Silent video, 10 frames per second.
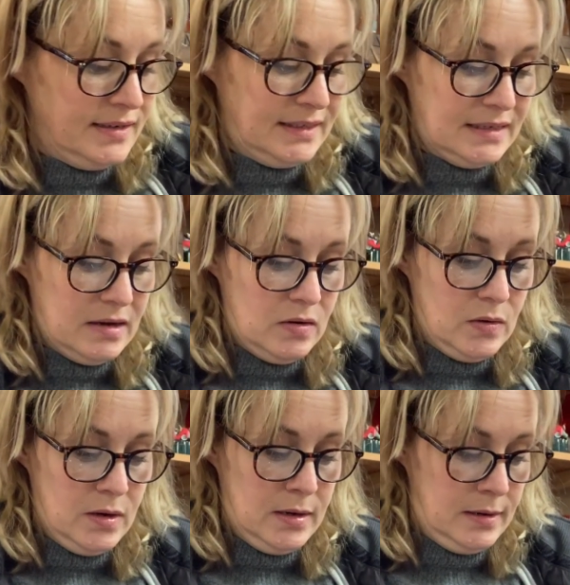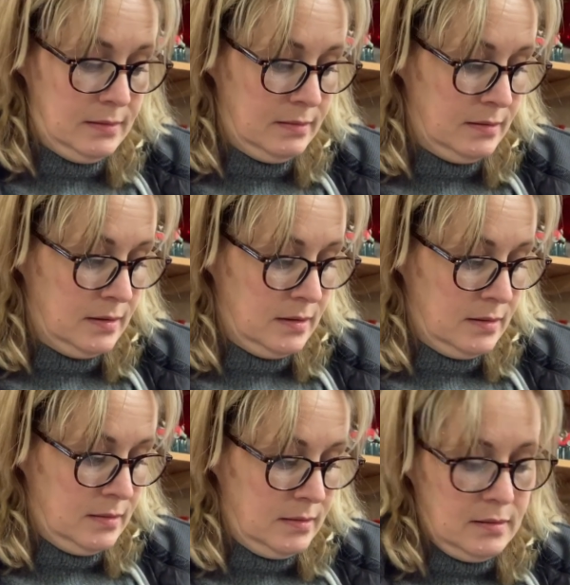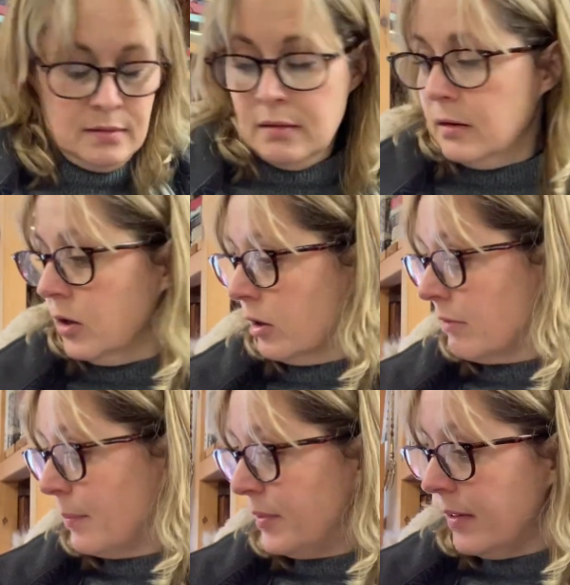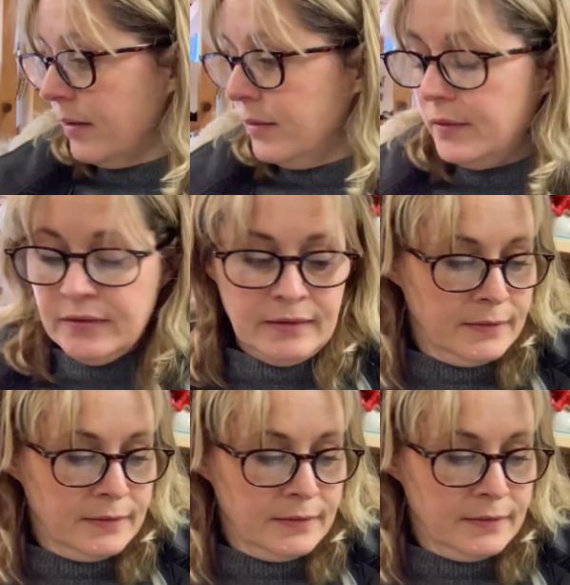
So I grabbed those.